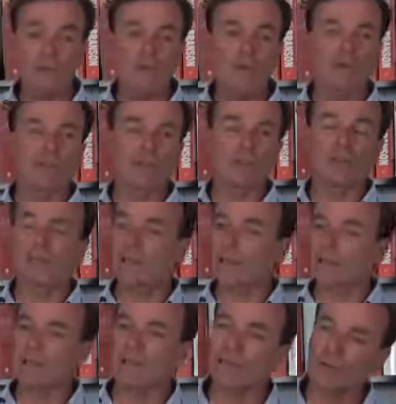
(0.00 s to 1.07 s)
You've gone to the
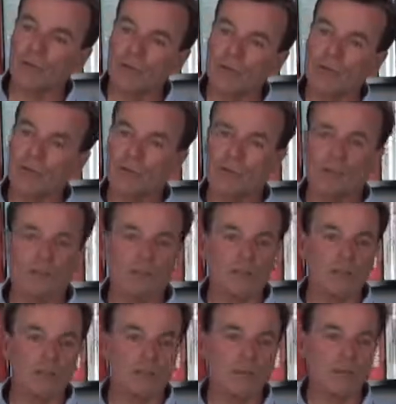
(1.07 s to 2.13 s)
next level in terms of your
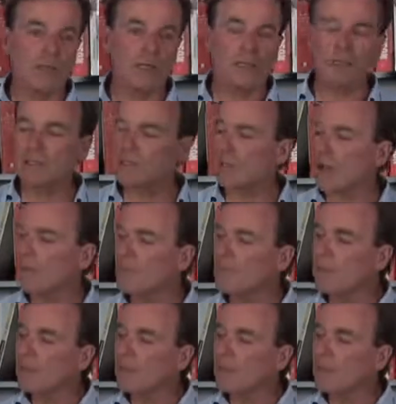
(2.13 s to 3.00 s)
skills and ability. So,